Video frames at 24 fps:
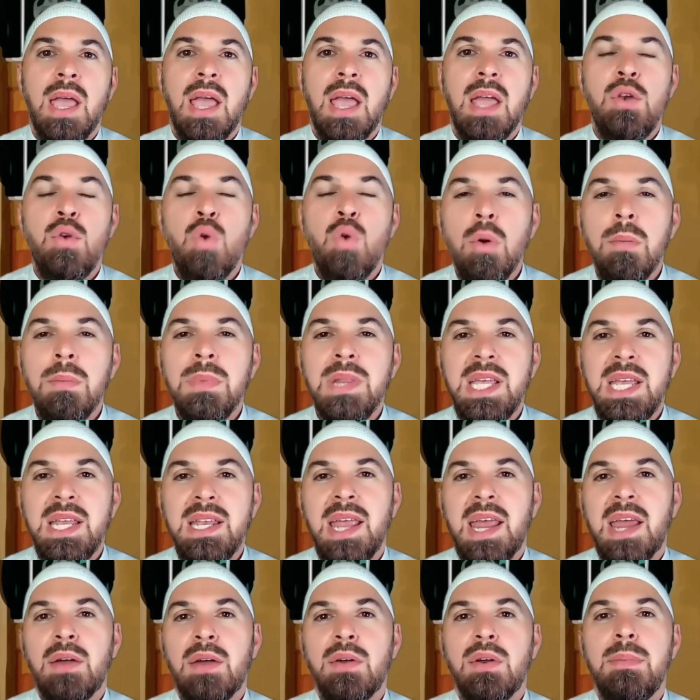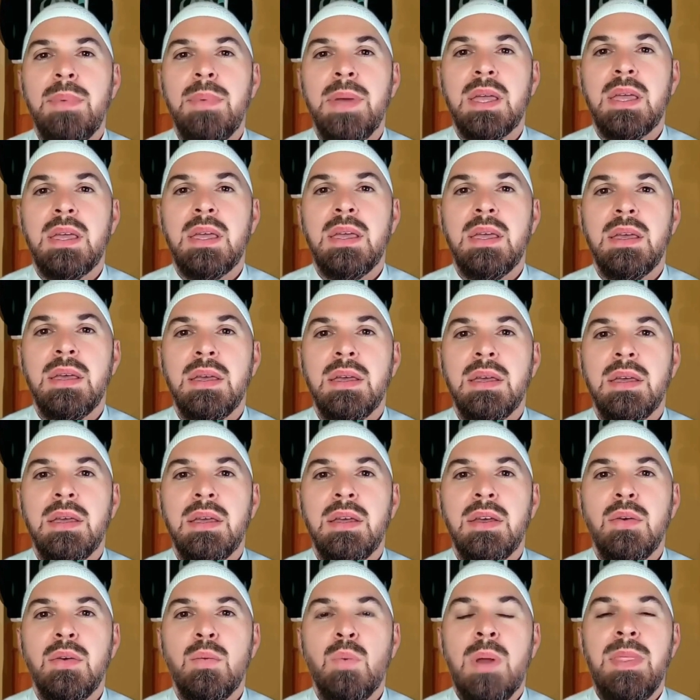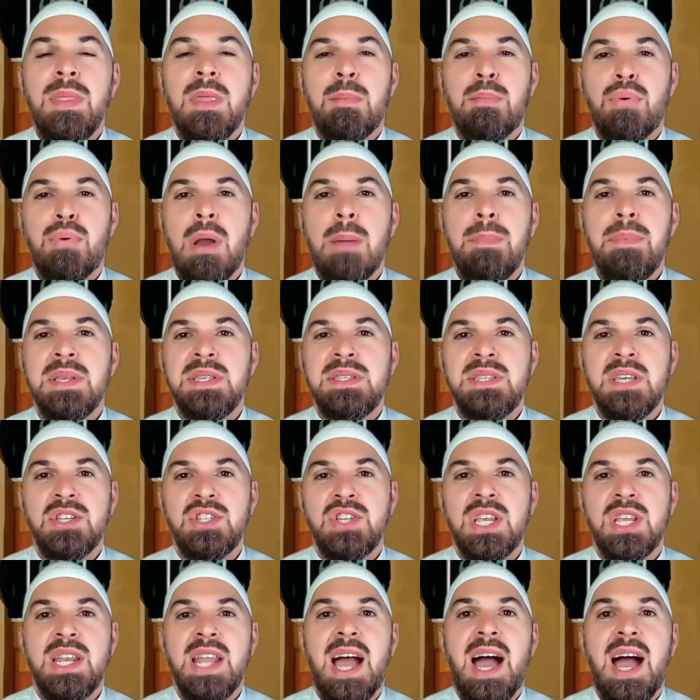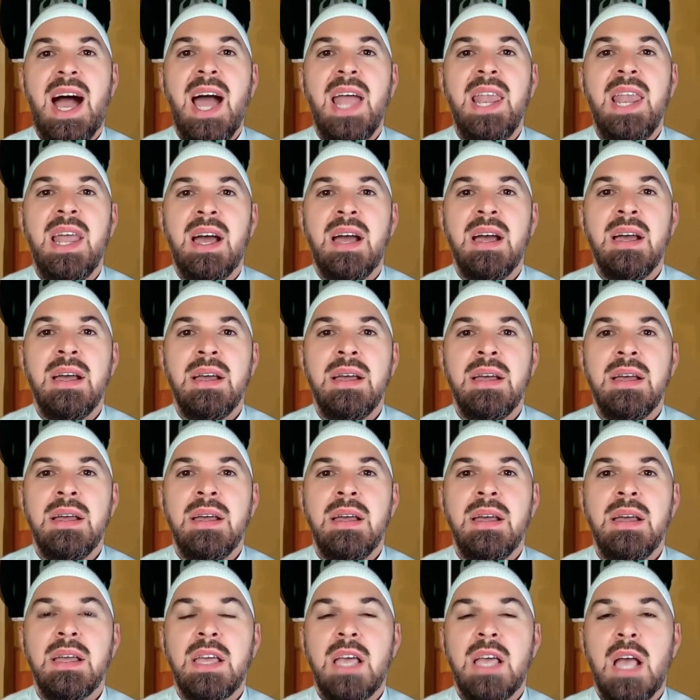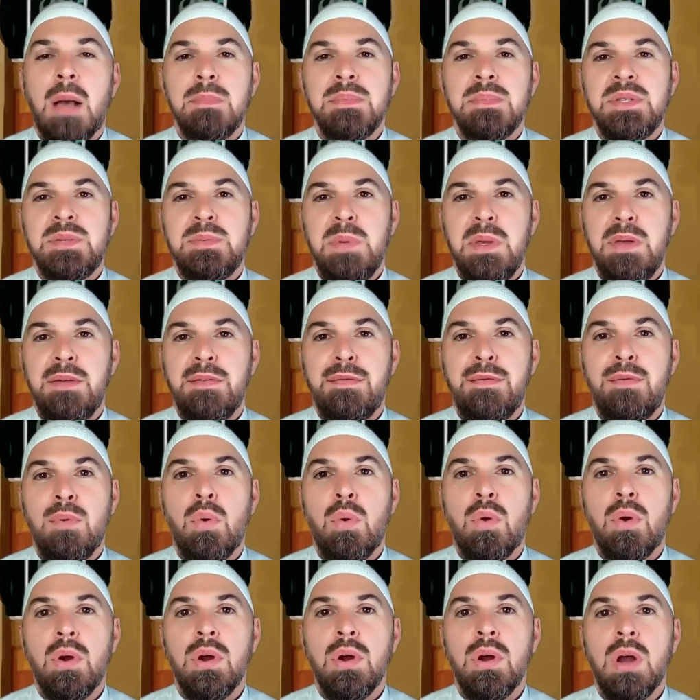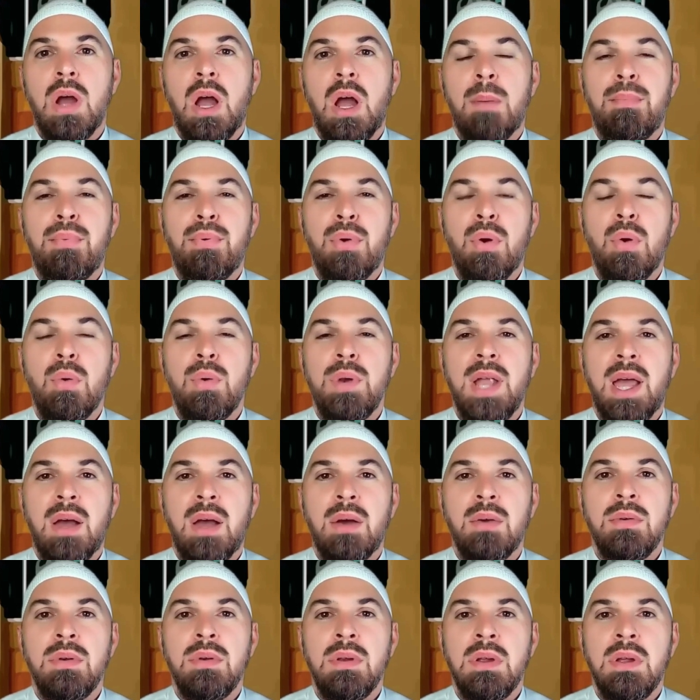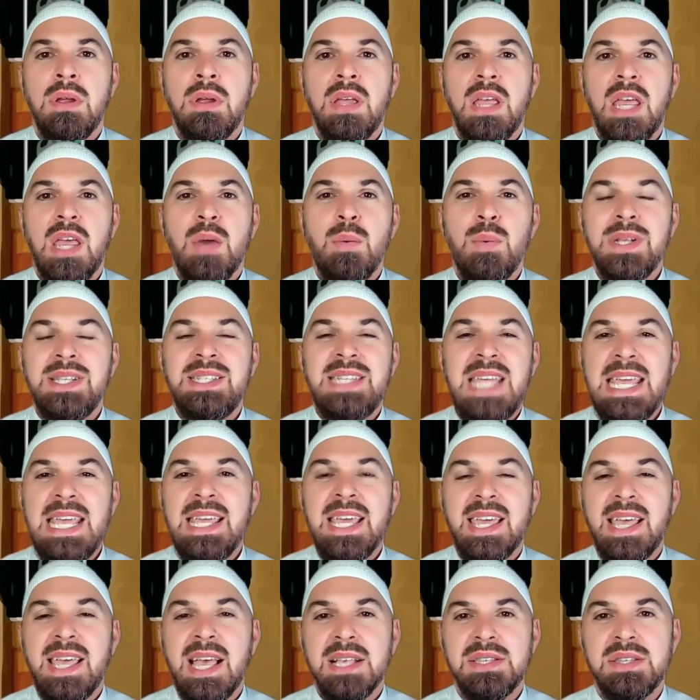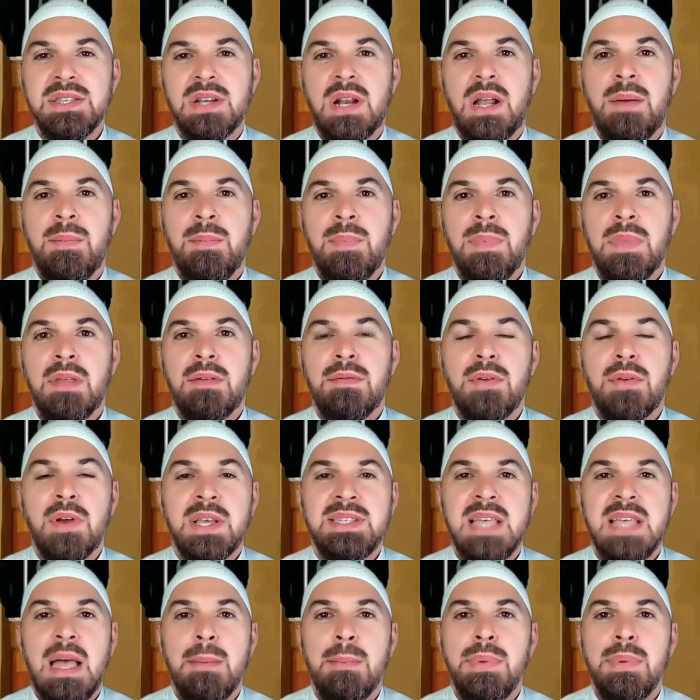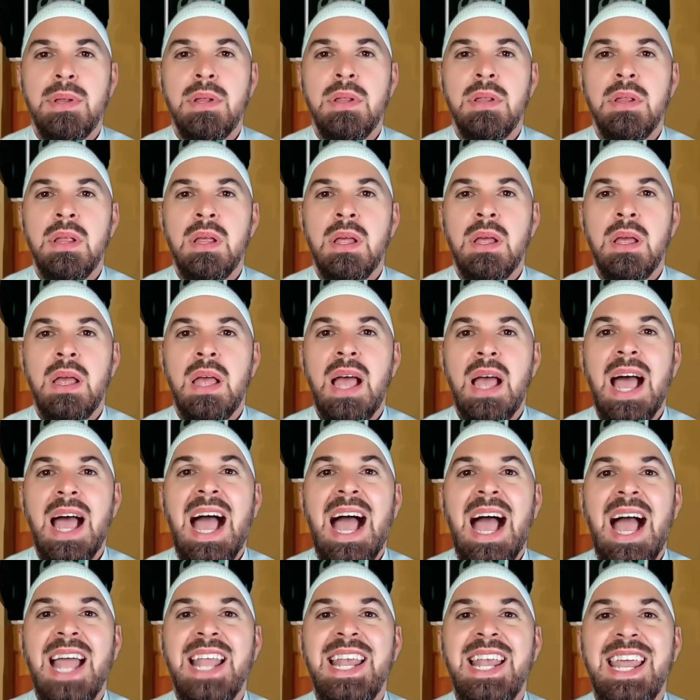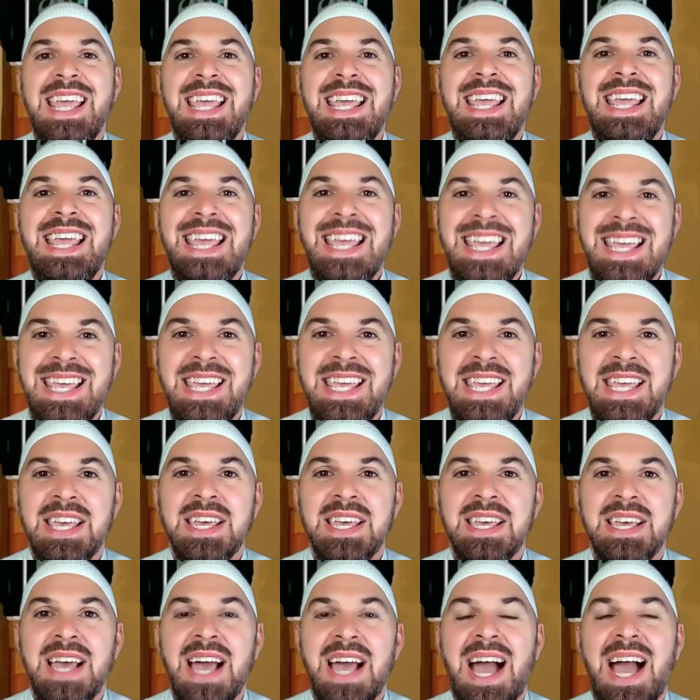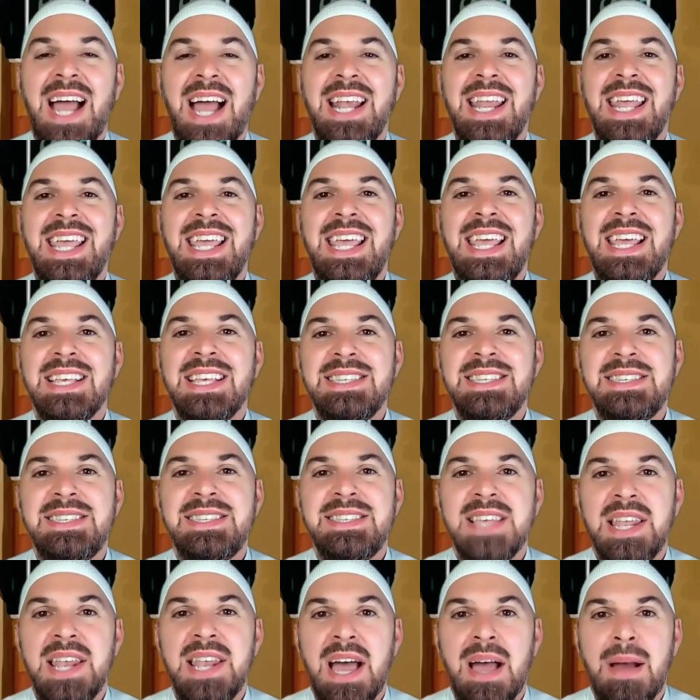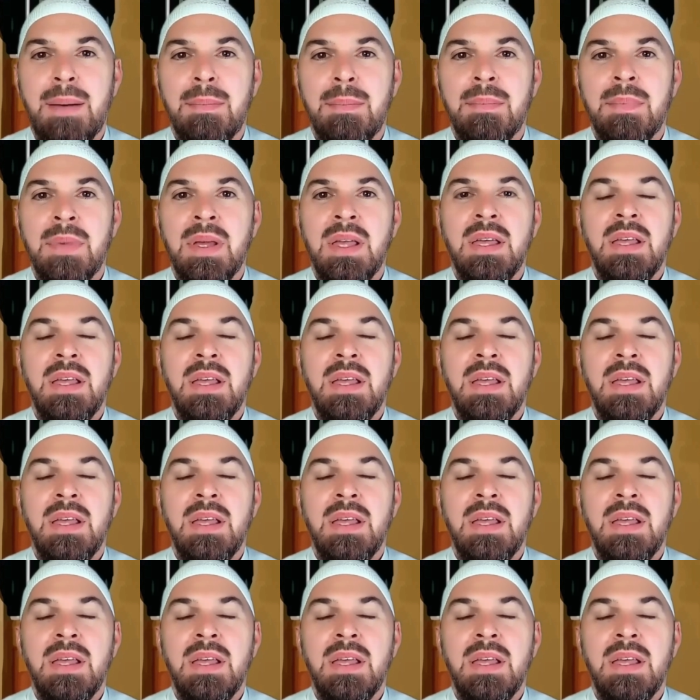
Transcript: Normally in Arabic, when the preposition ala comes before a pronoun, it would take a kasra. For example, alihi, alayhi salam.